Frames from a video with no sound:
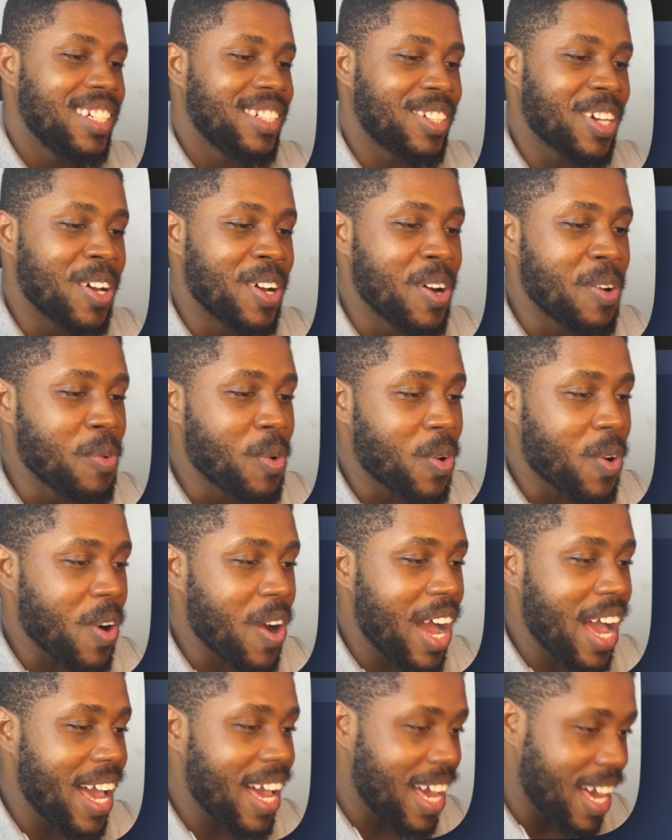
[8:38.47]
So we'll
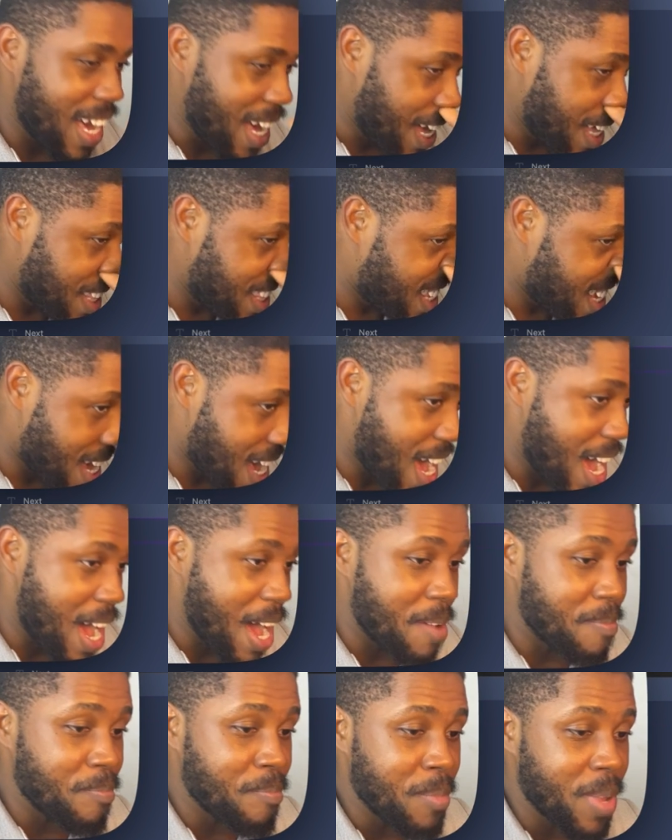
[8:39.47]
go ahead
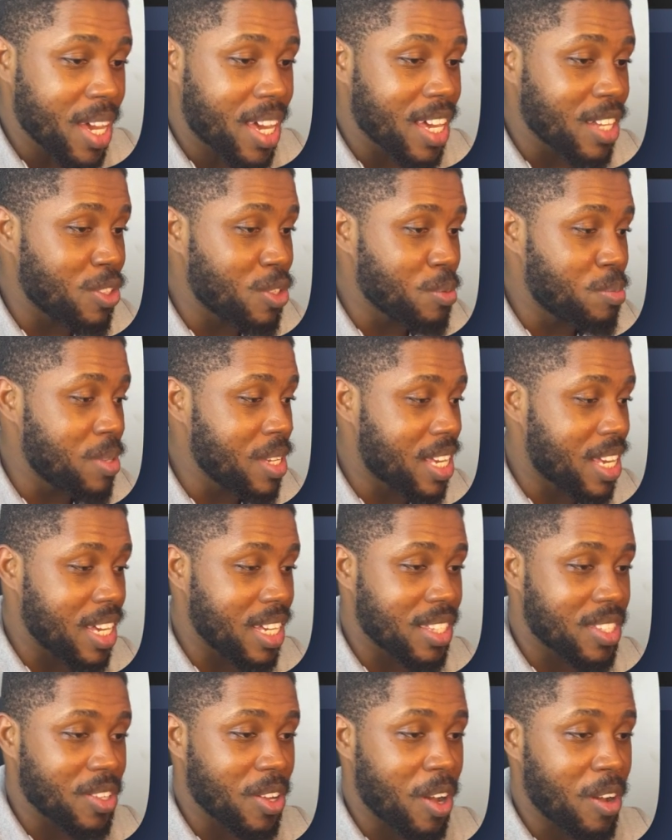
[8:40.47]
and make a
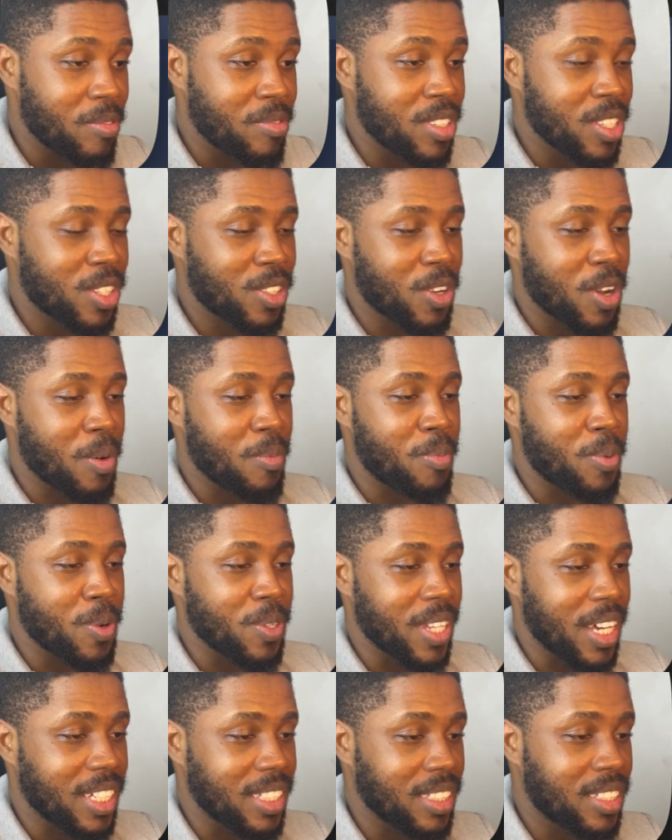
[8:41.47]
duplicate of this
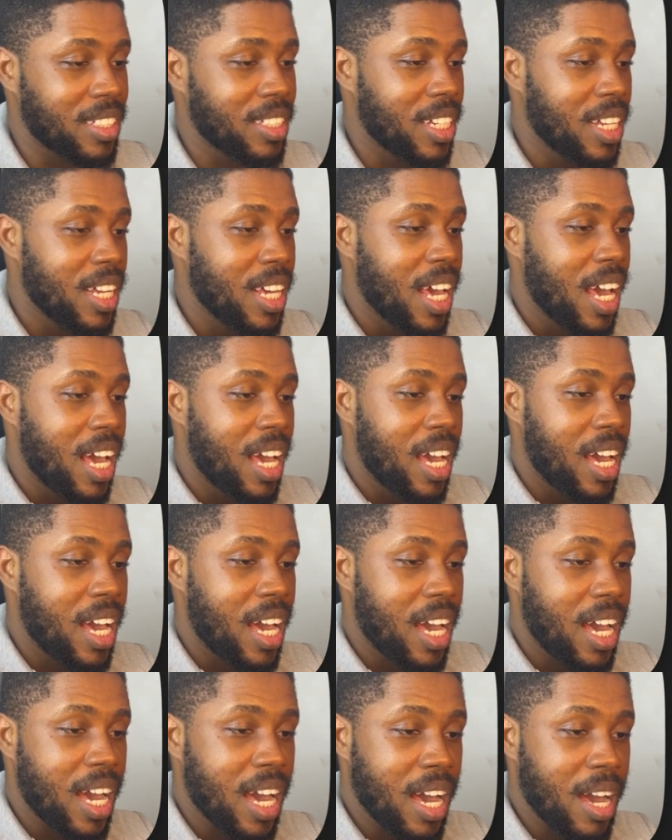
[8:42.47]
component.
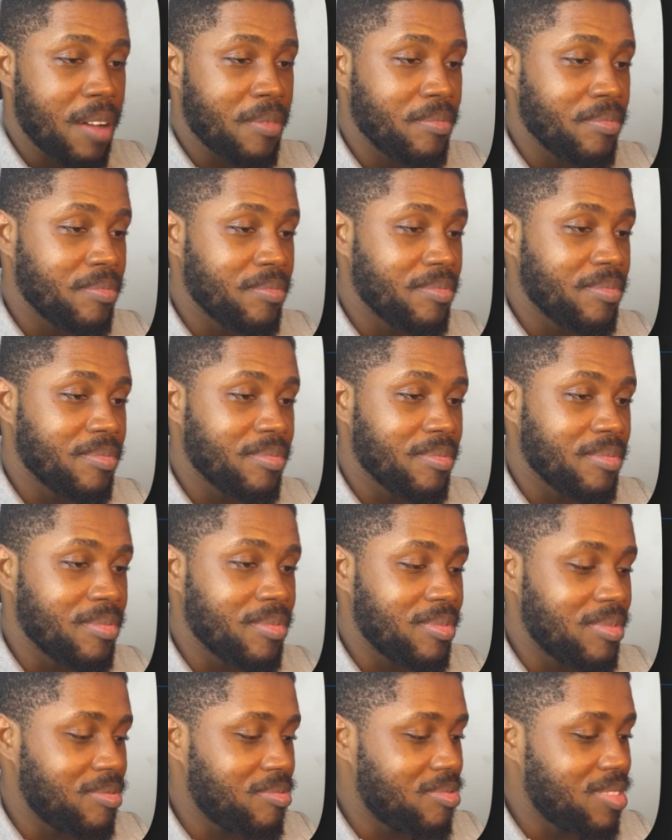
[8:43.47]
Um,
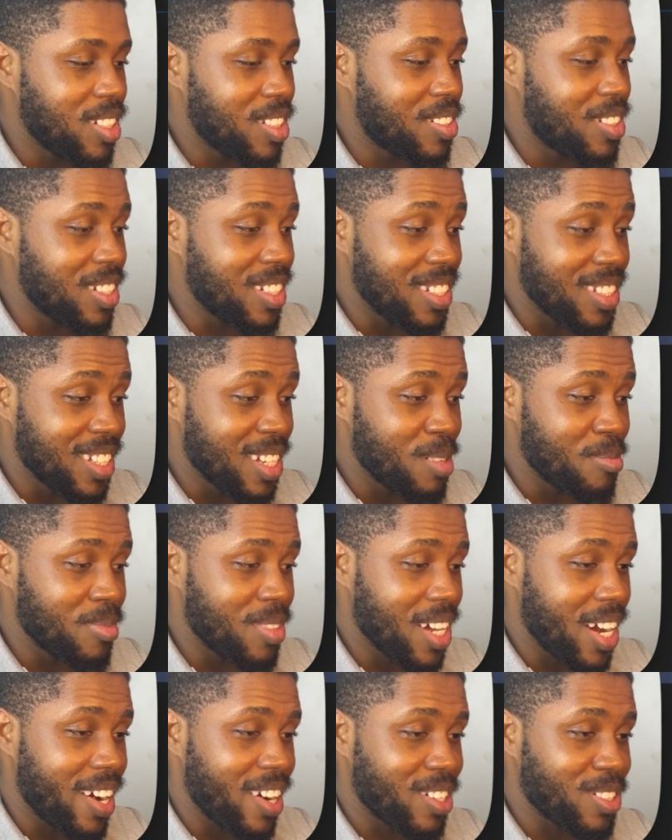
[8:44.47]
literally
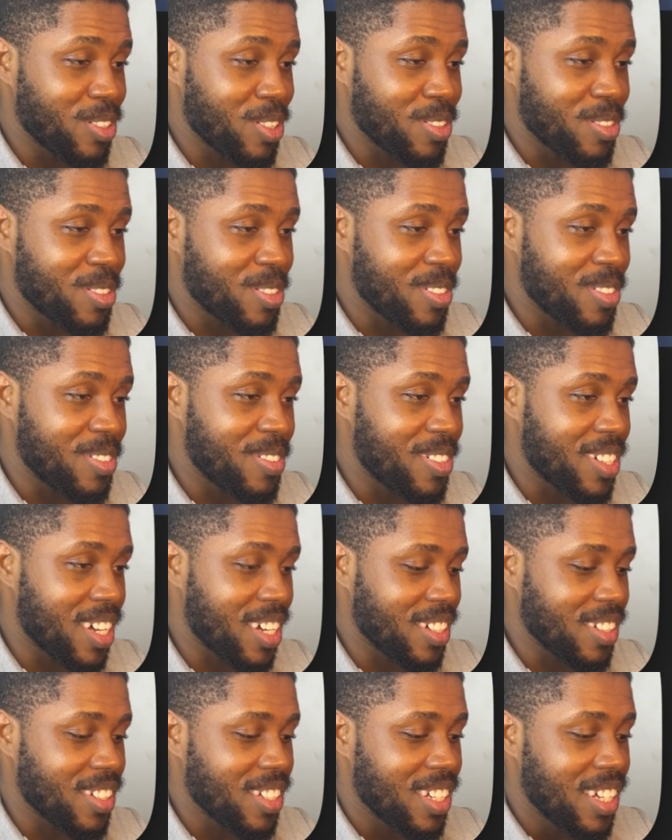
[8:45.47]
name direction to
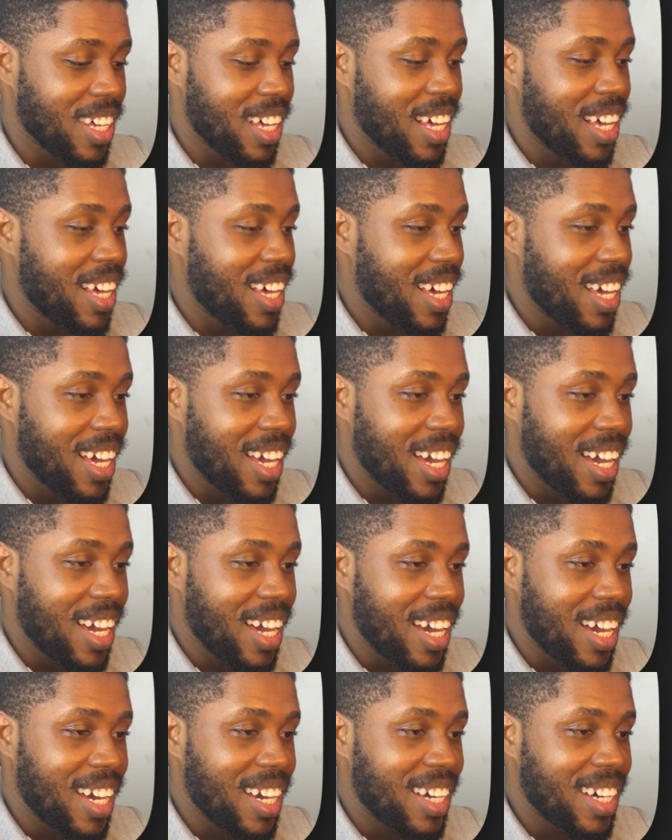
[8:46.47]
because
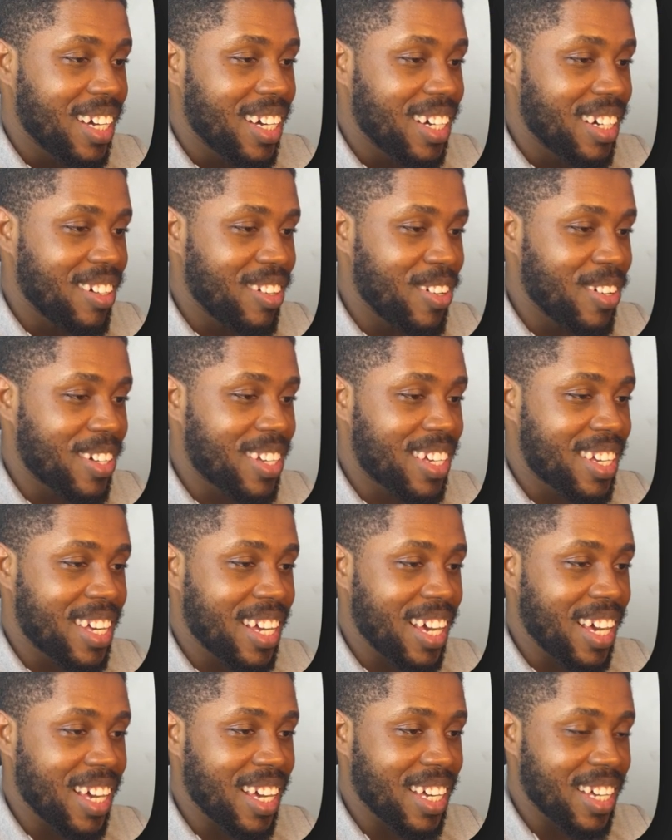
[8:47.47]

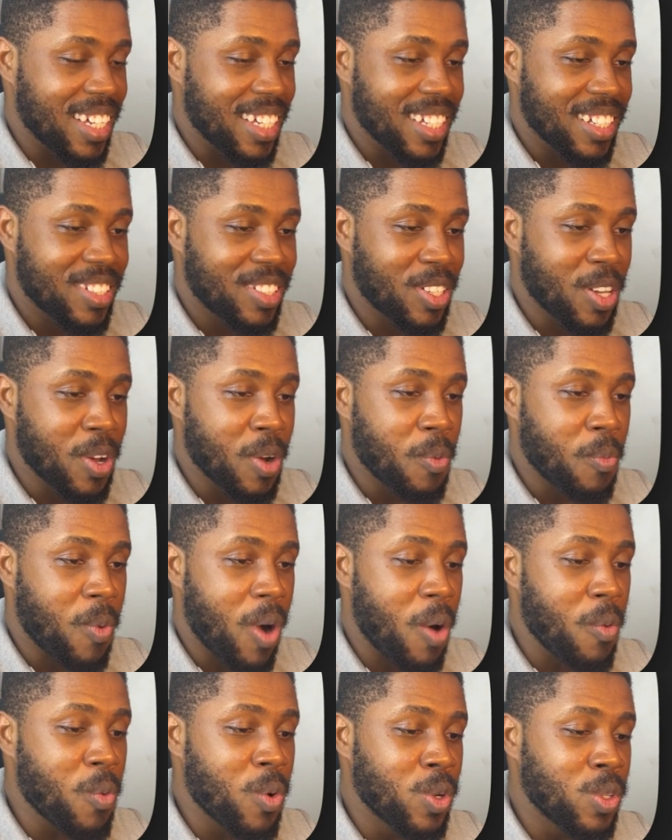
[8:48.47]
okay so
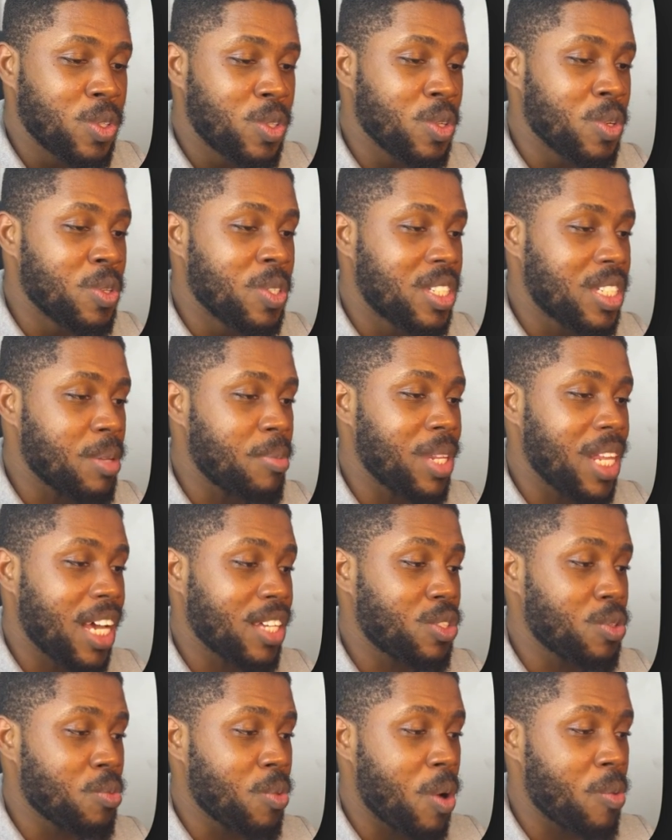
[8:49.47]
what we'll do
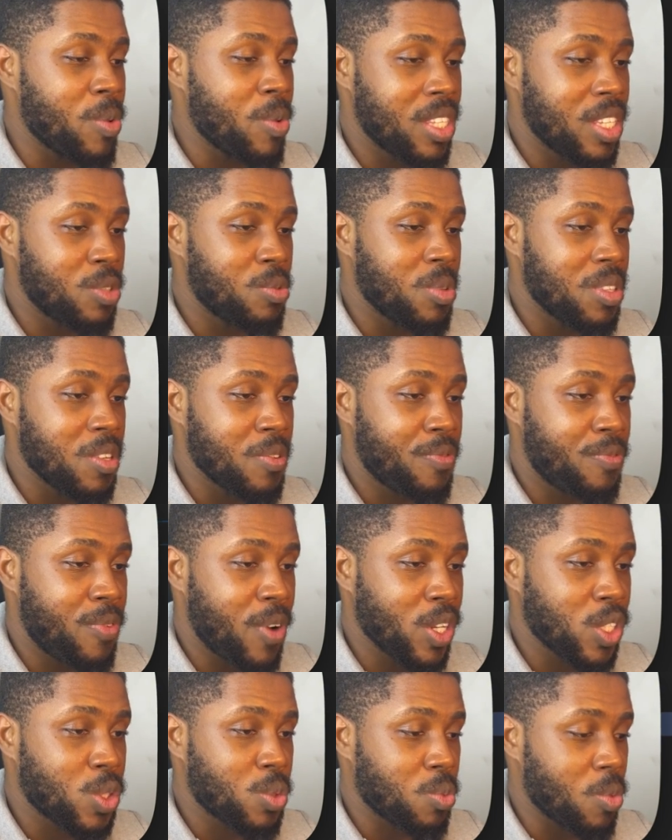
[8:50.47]
similar to what we did with the
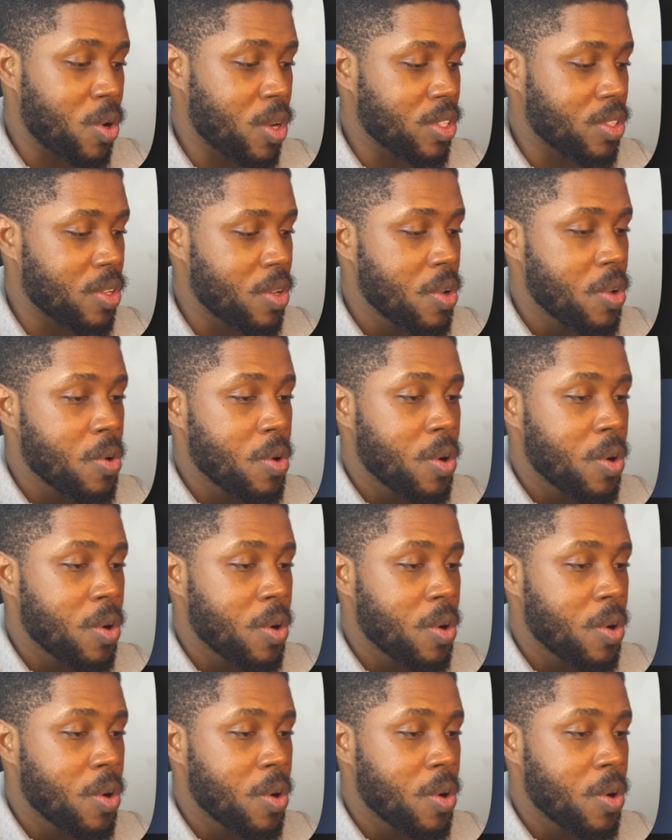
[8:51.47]
first one